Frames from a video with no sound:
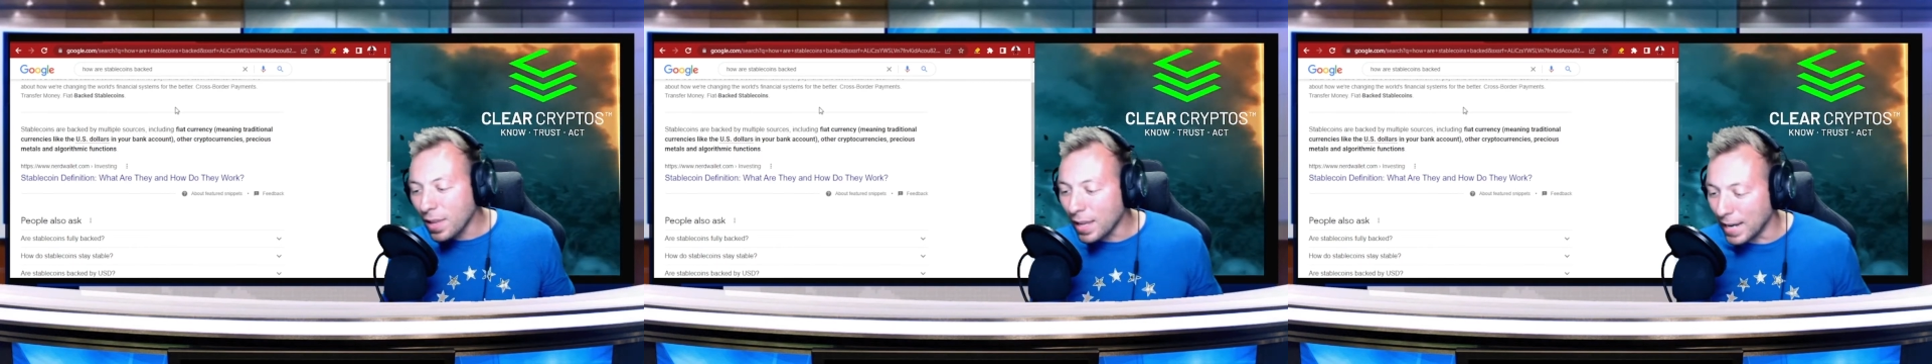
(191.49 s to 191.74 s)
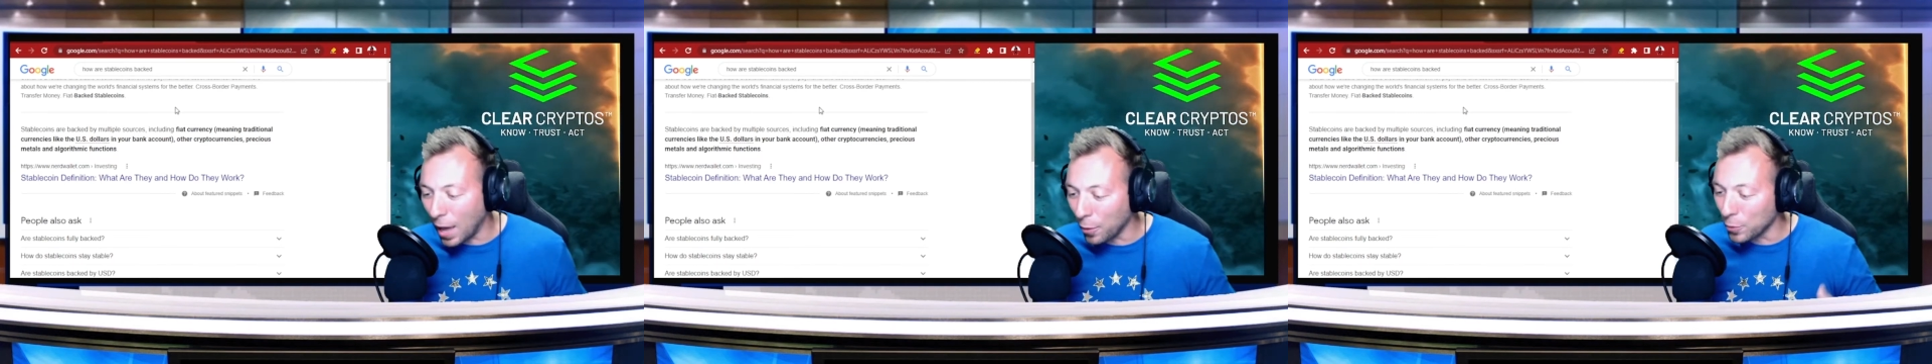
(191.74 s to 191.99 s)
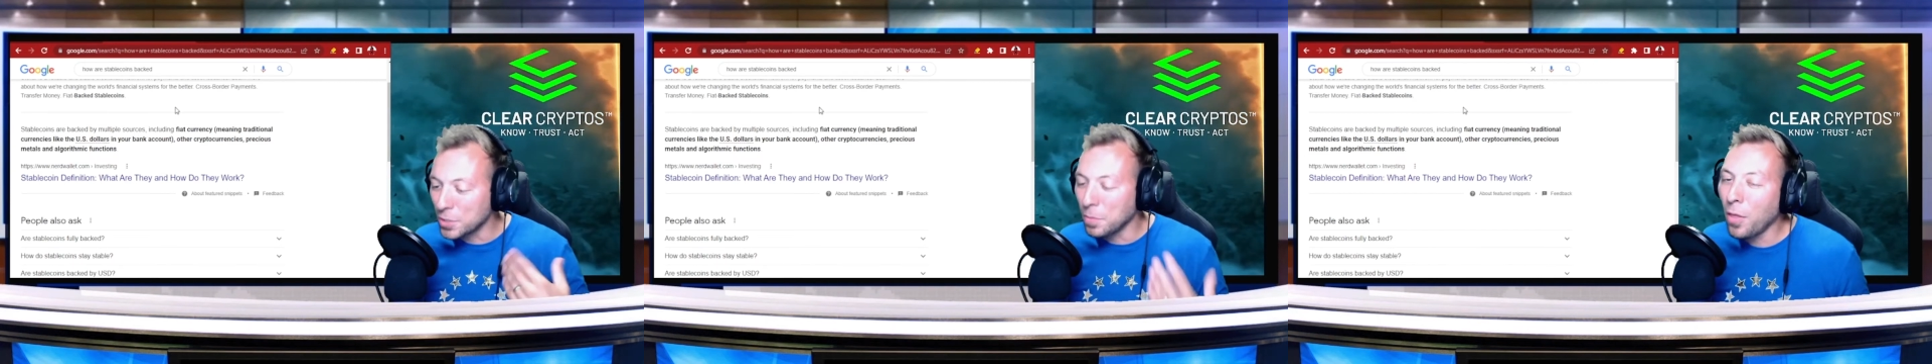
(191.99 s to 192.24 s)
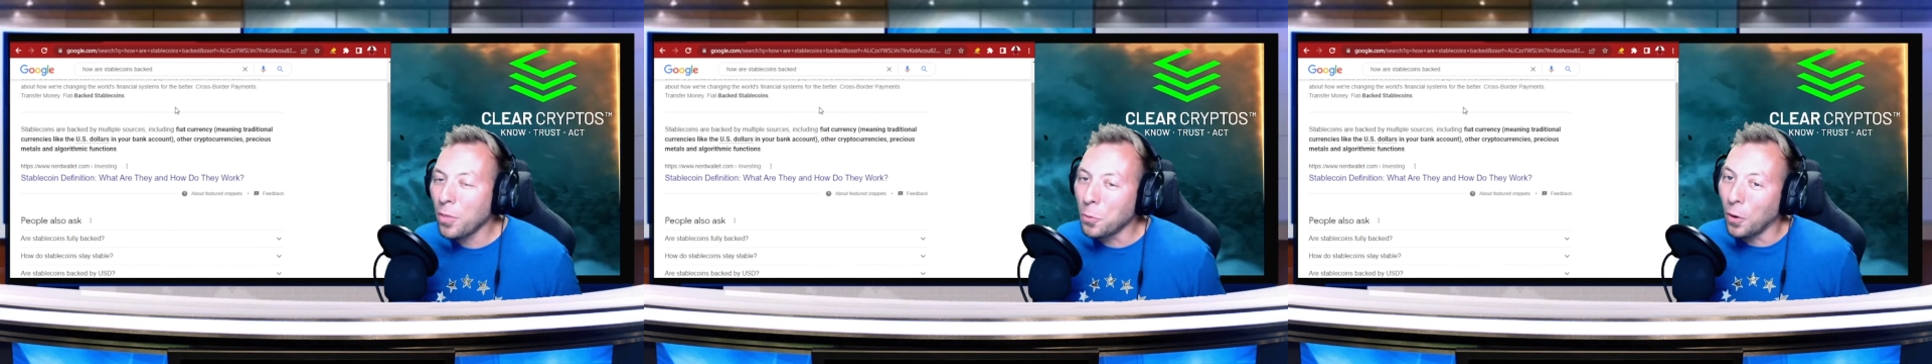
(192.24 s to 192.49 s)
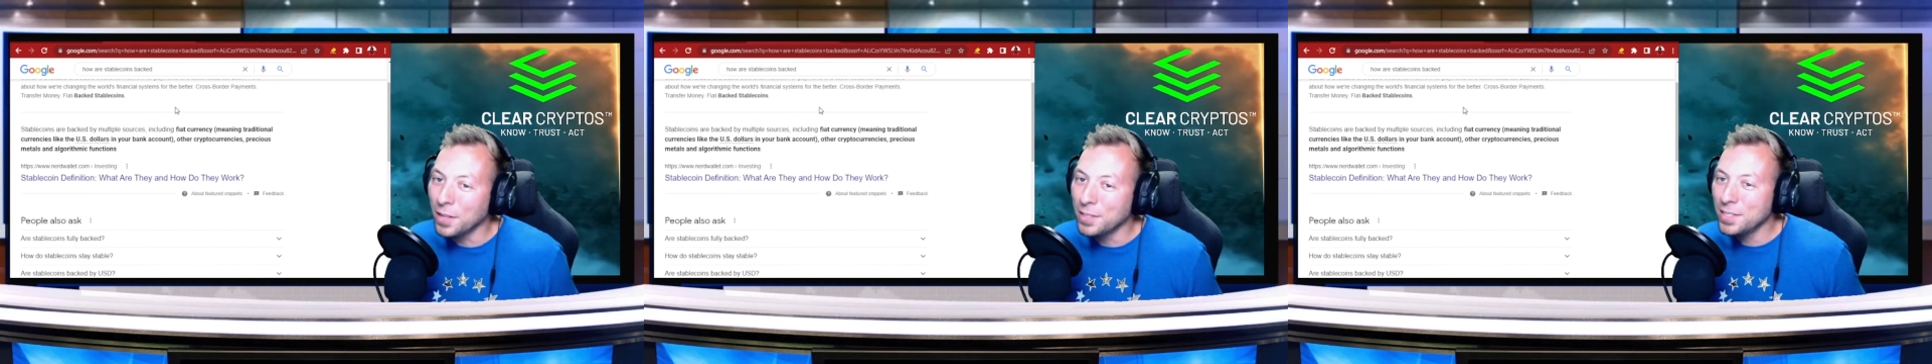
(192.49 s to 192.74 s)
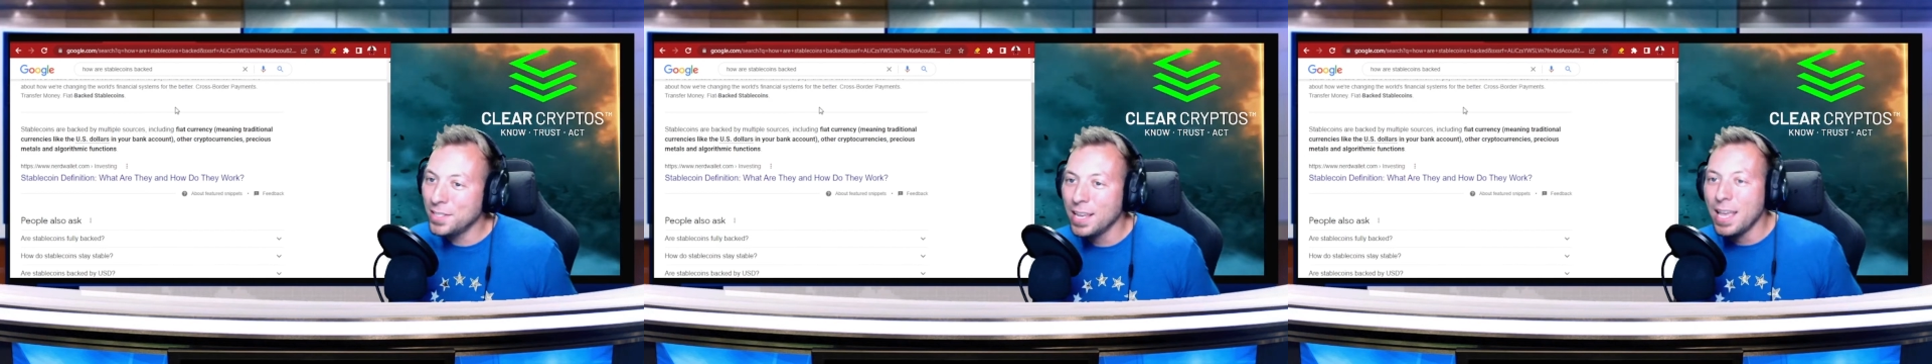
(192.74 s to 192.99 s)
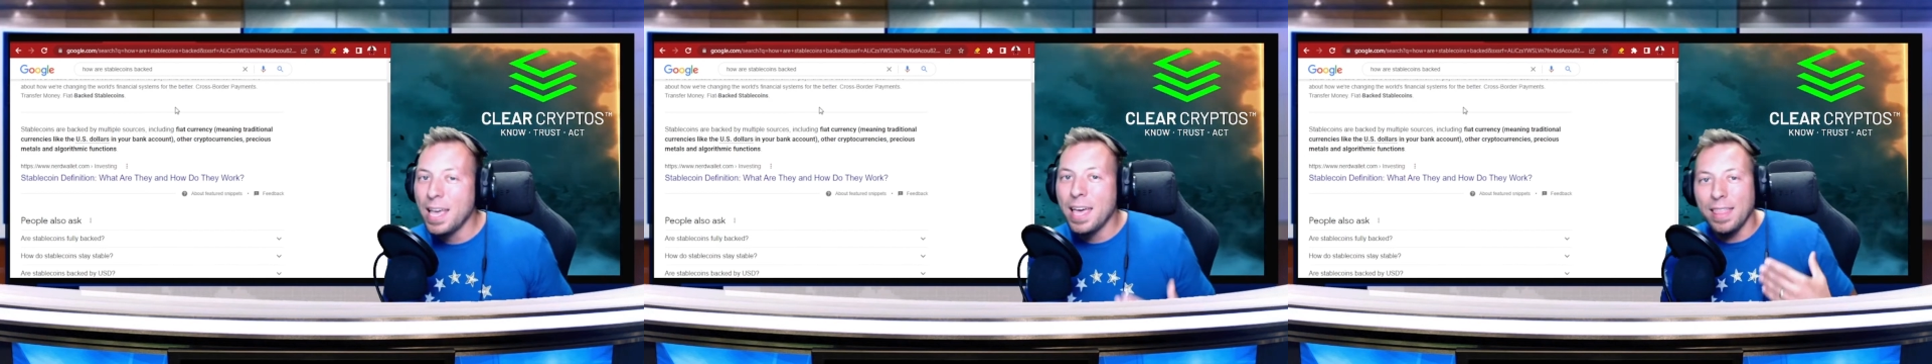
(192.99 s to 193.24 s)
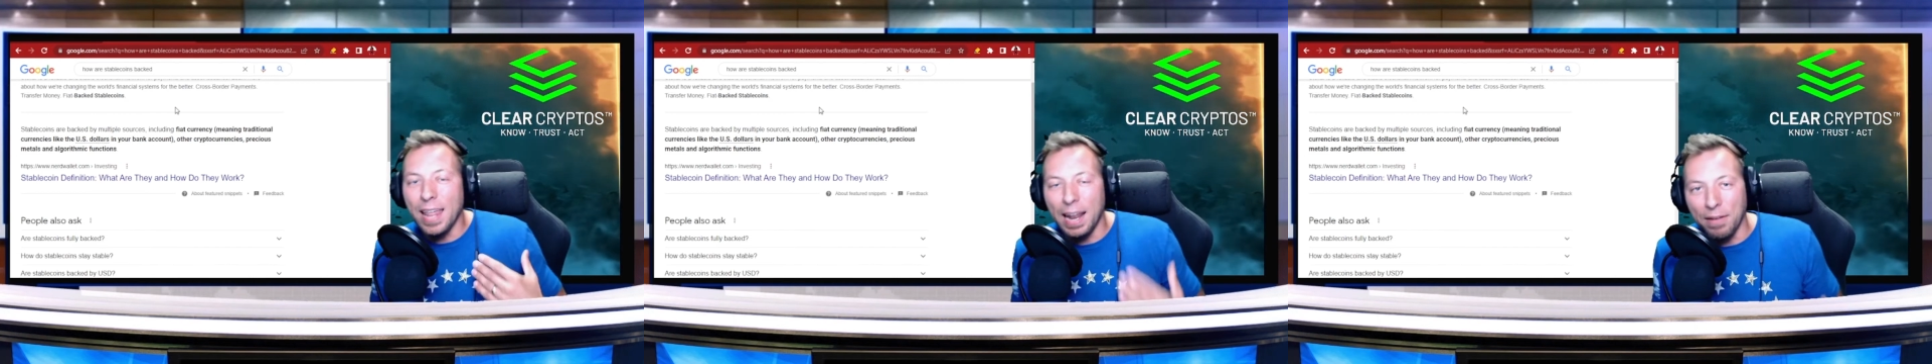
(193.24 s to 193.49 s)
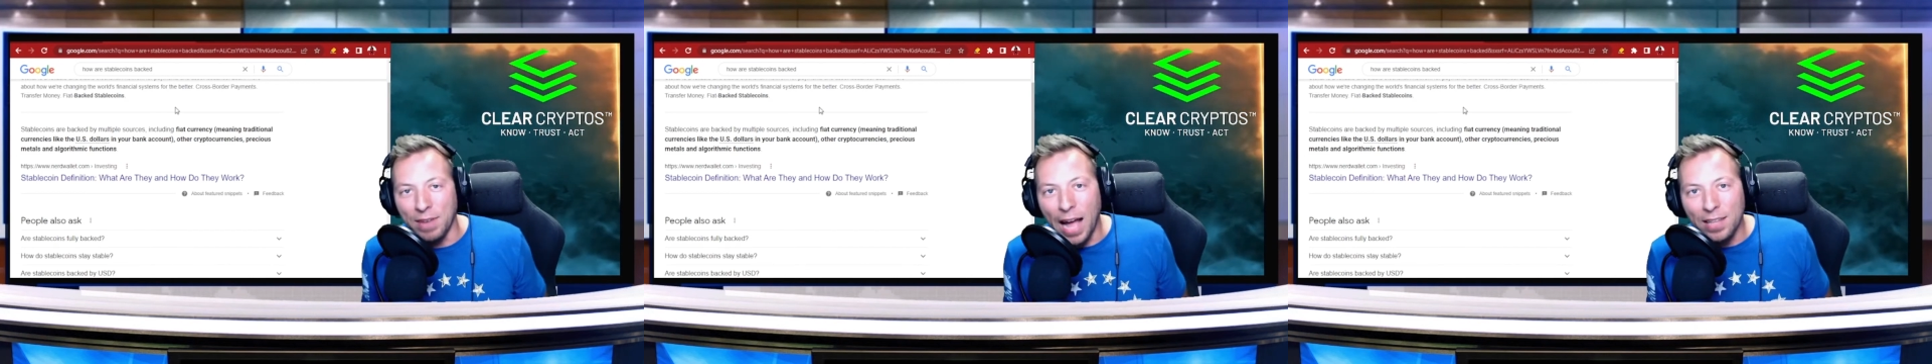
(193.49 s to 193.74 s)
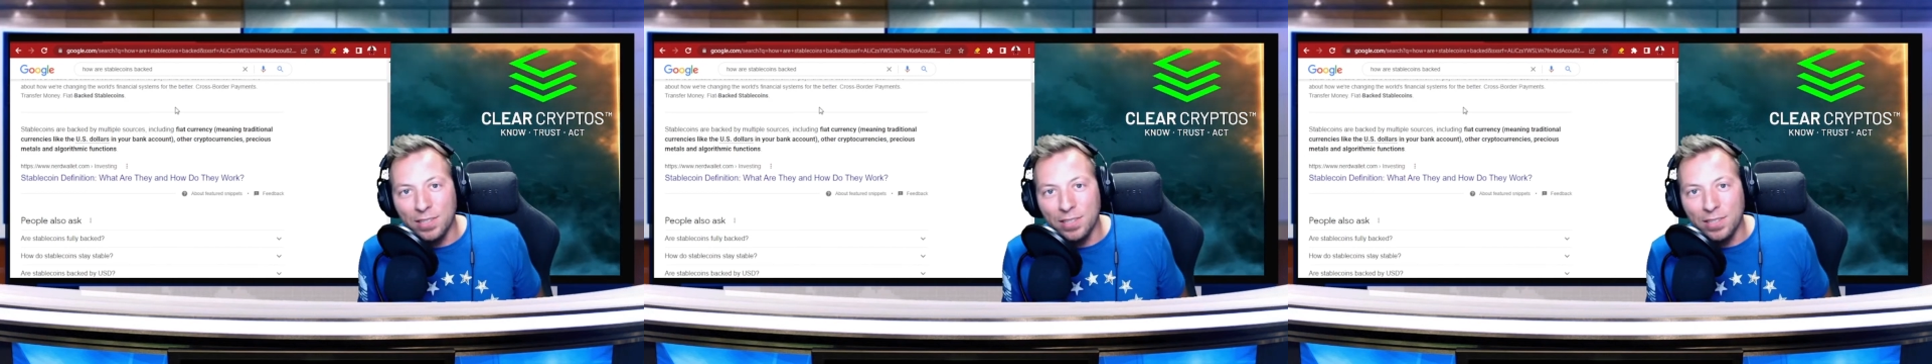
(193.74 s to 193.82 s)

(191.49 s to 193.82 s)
Now, there are some other ones that have not